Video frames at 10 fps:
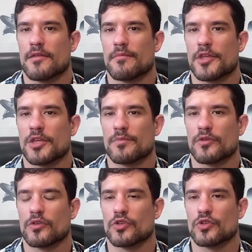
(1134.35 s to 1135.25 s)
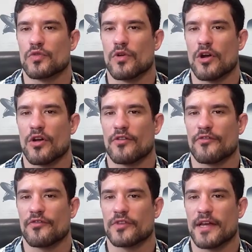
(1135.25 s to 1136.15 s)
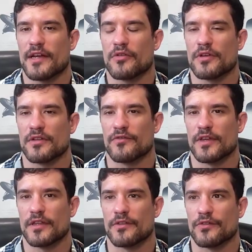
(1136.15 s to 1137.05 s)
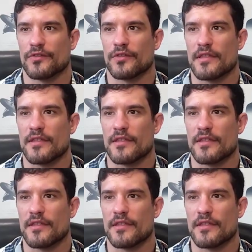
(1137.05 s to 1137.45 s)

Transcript: people who are flat out convinced